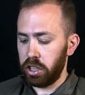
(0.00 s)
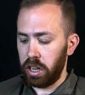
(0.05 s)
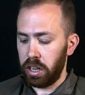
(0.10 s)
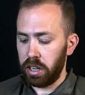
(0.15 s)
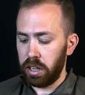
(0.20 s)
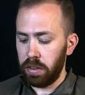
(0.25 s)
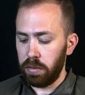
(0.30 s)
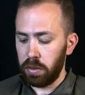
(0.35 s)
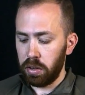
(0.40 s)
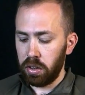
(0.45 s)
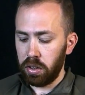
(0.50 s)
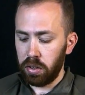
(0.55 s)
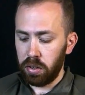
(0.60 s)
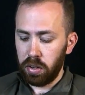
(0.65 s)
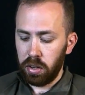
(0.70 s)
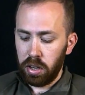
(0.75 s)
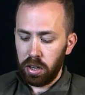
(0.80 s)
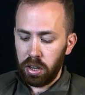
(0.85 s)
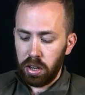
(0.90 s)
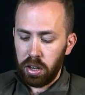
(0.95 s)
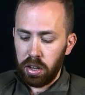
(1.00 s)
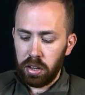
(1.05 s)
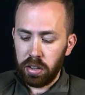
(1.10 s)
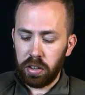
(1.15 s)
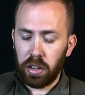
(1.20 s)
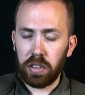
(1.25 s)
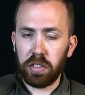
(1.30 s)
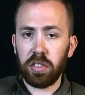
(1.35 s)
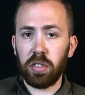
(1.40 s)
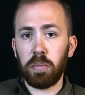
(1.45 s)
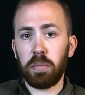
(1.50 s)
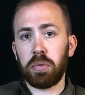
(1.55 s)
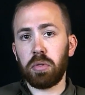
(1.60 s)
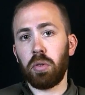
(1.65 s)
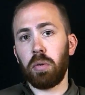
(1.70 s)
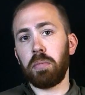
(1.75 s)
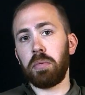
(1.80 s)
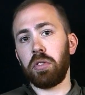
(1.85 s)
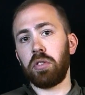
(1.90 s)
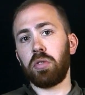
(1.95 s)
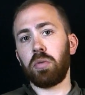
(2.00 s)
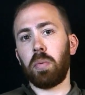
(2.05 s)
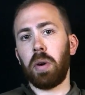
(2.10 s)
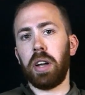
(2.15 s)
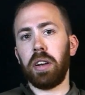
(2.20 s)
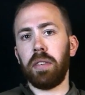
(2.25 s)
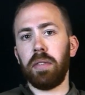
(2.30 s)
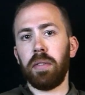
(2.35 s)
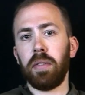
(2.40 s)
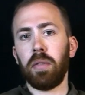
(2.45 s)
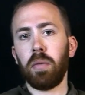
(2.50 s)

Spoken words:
and even doesn't absorb the sweat.